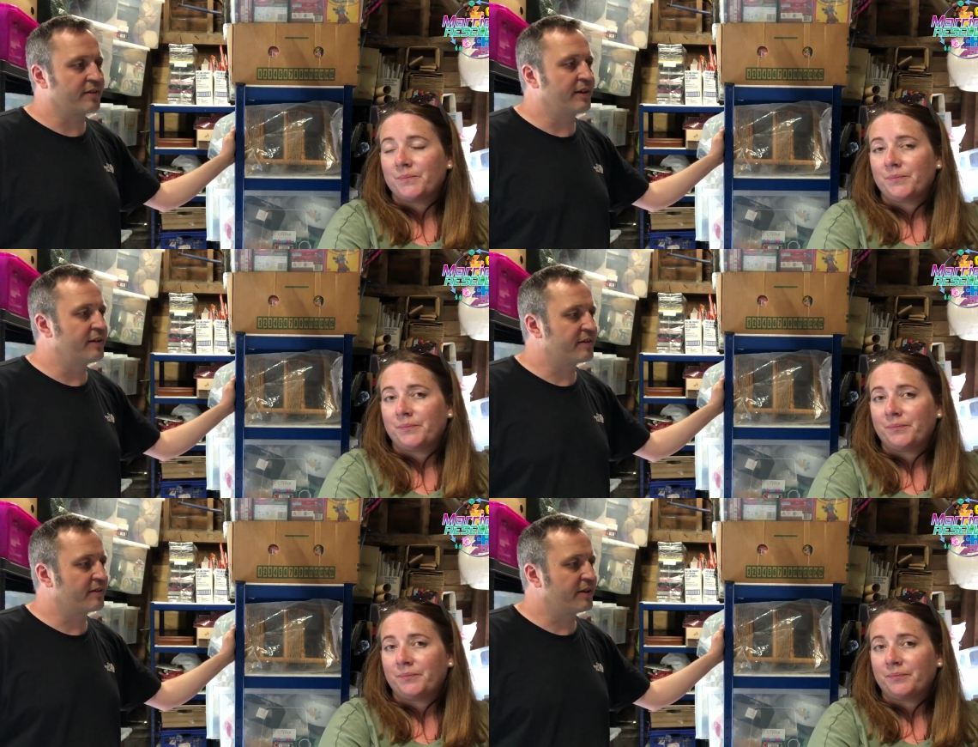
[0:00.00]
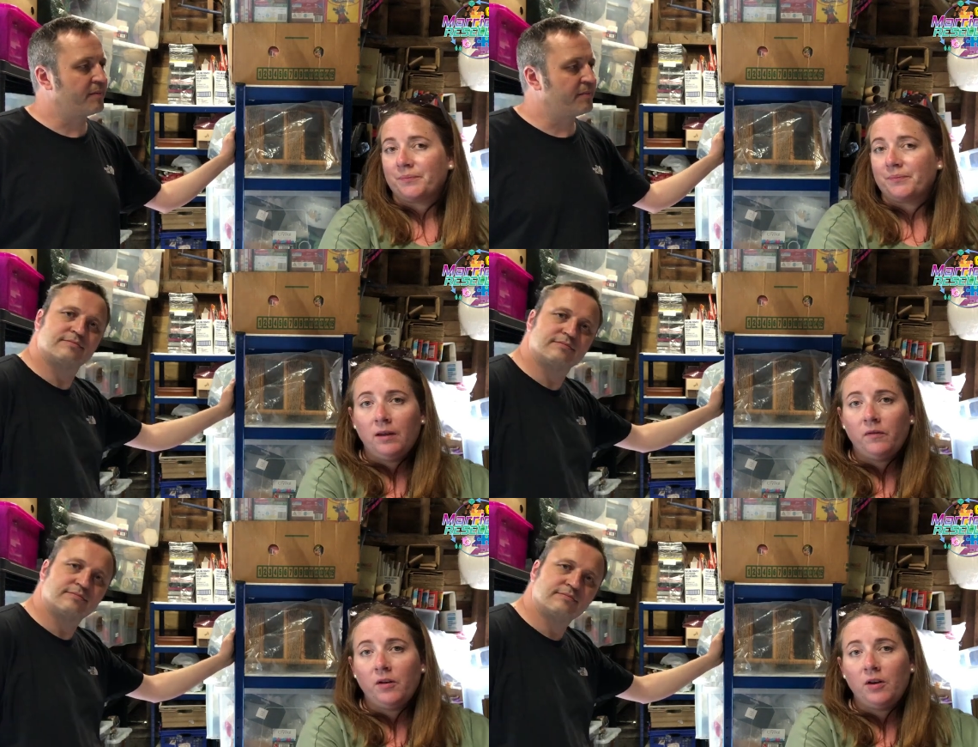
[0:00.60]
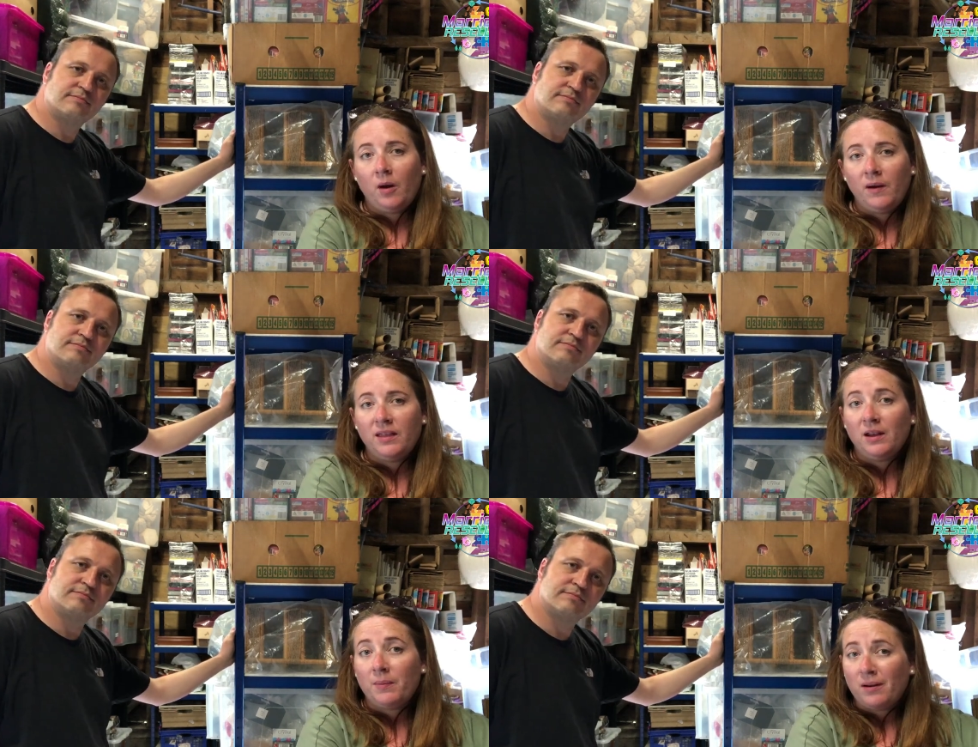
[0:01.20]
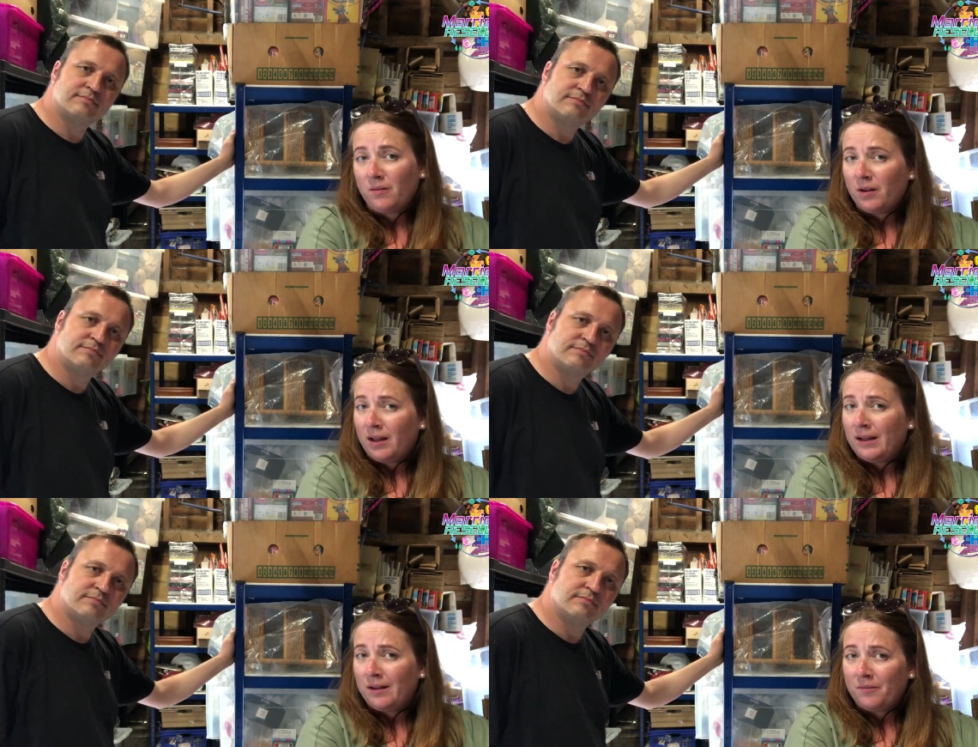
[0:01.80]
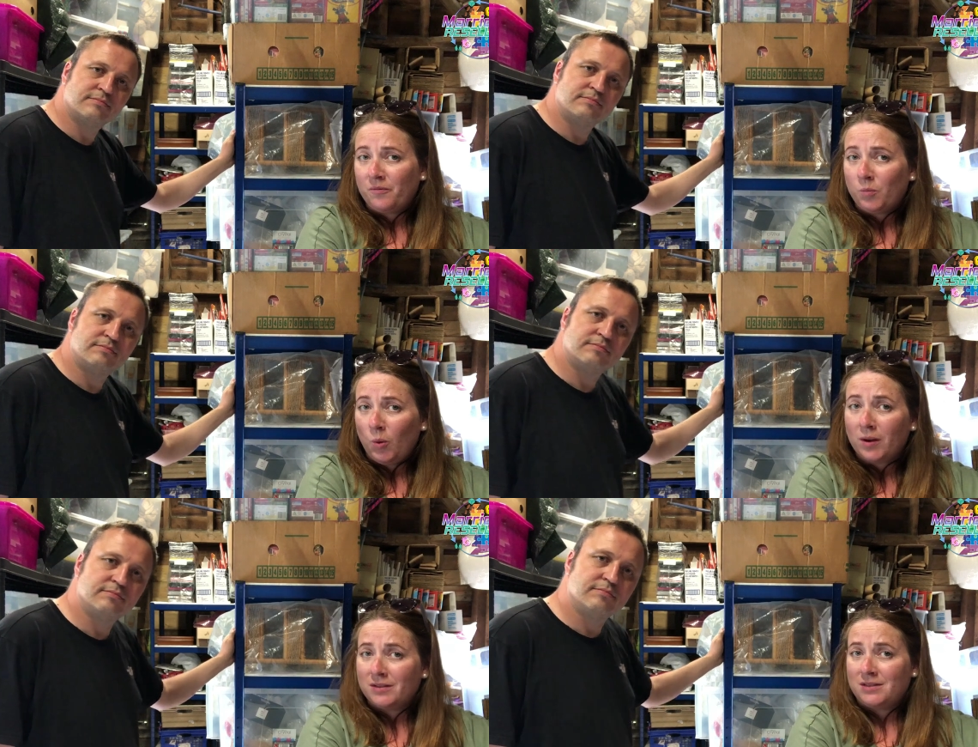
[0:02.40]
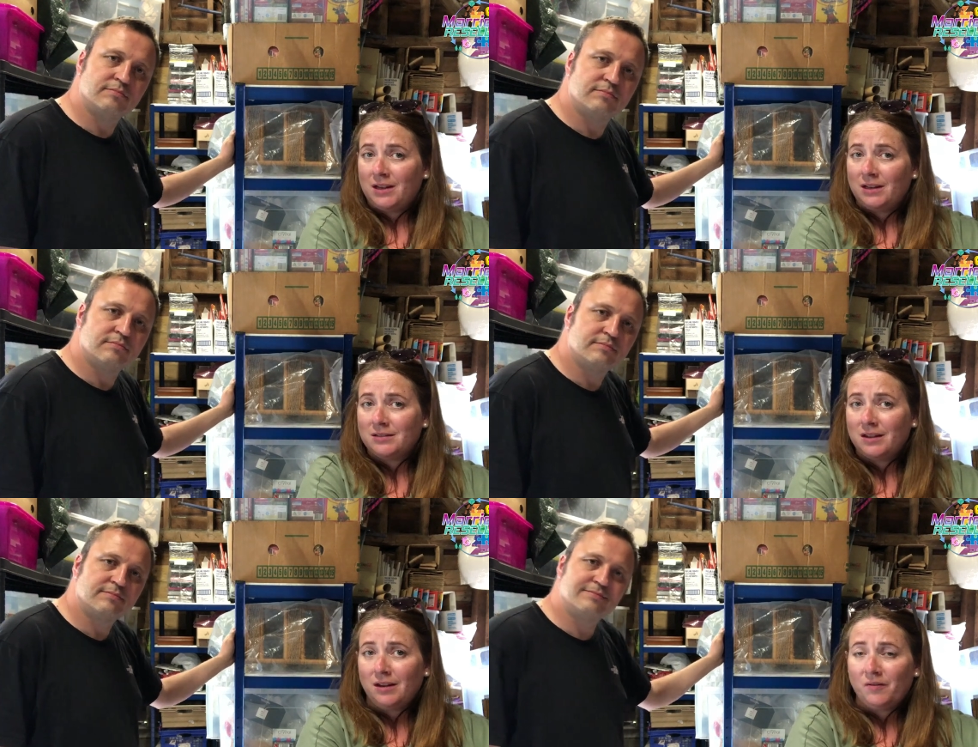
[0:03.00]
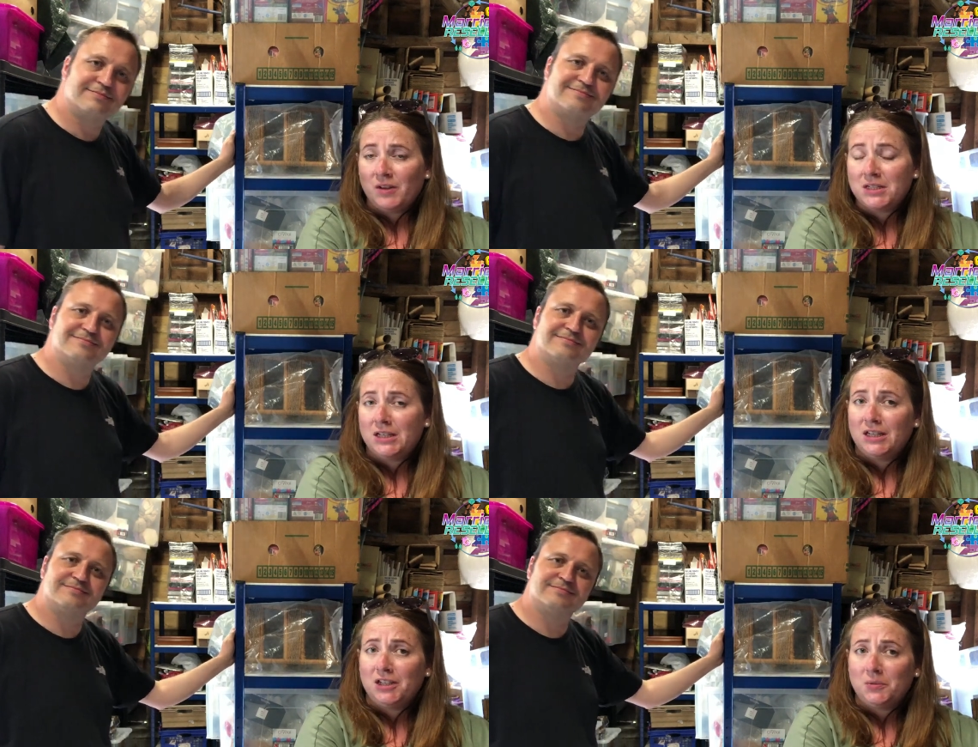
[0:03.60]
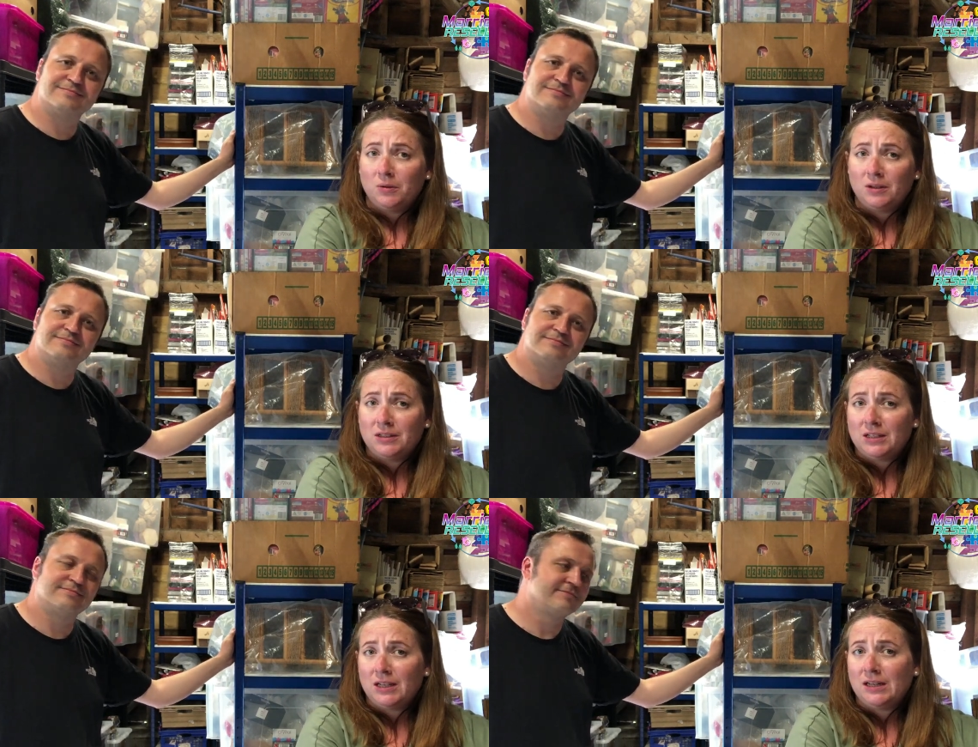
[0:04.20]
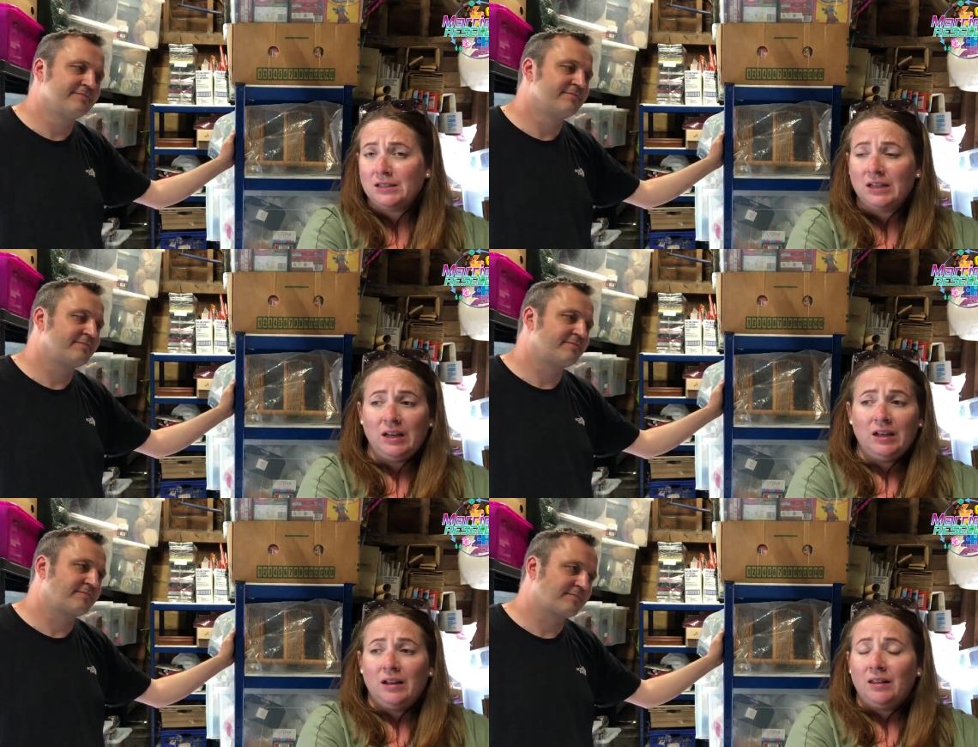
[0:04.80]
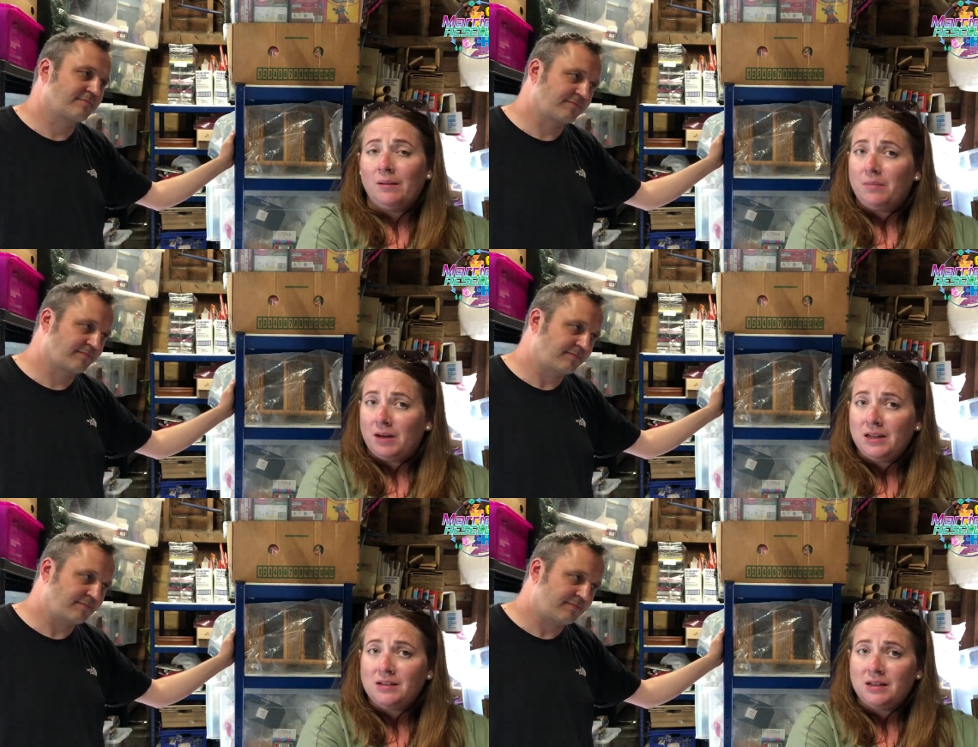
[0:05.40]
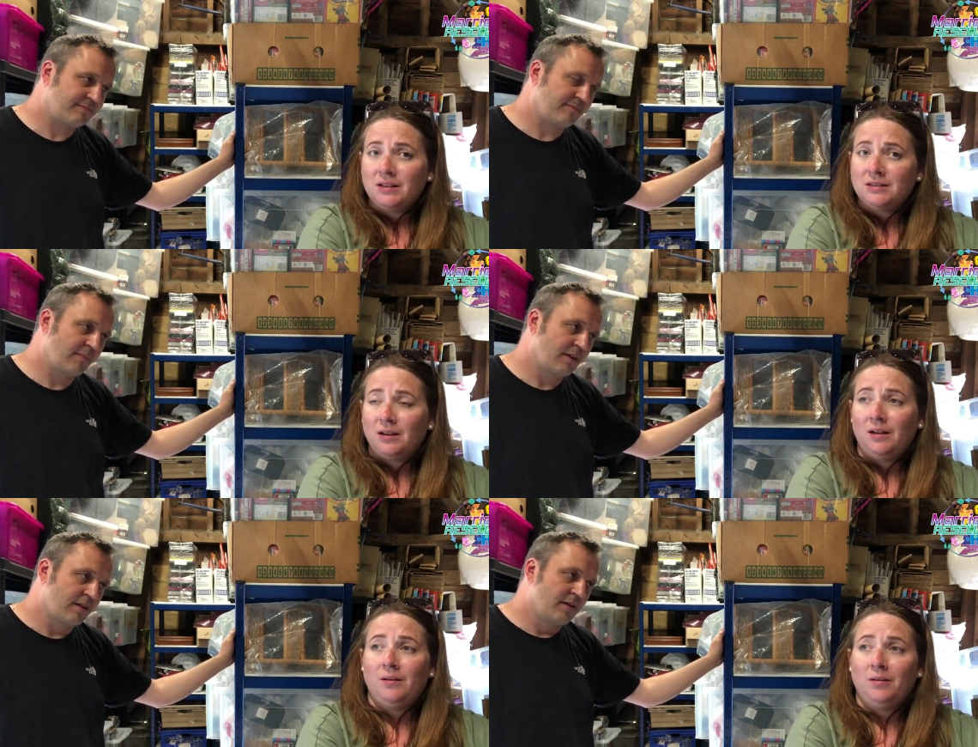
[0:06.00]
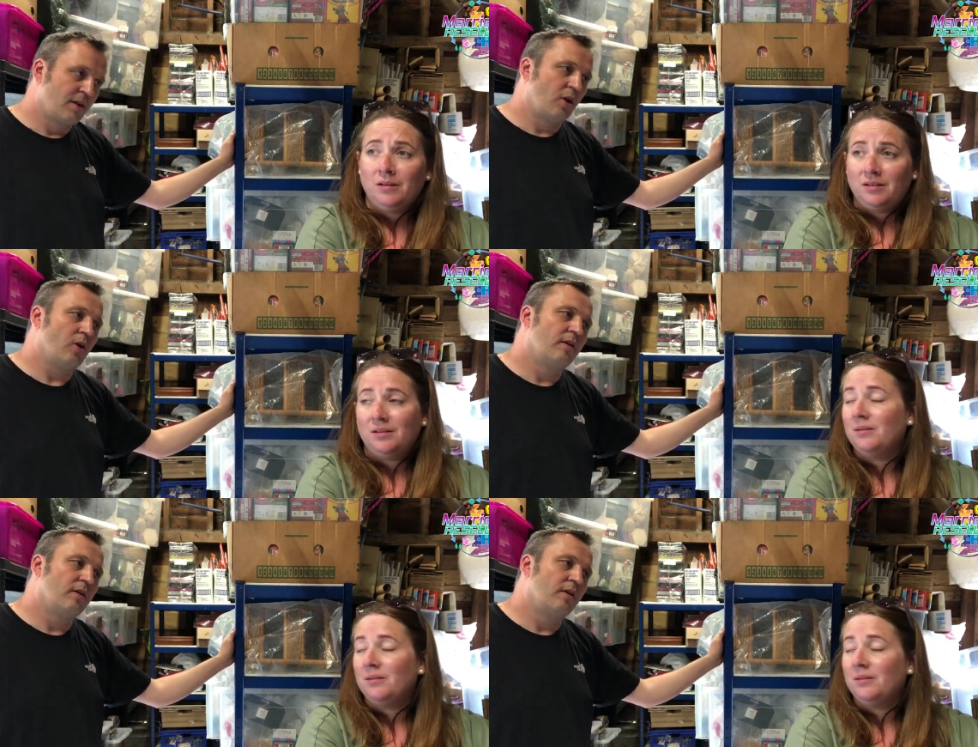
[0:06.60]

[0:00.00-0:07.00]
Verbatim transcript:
Speaker 1: on Instagram.
Speaker 2: If you know anything about uh, walking sticks, like vintage walking sticks, then please let us know, because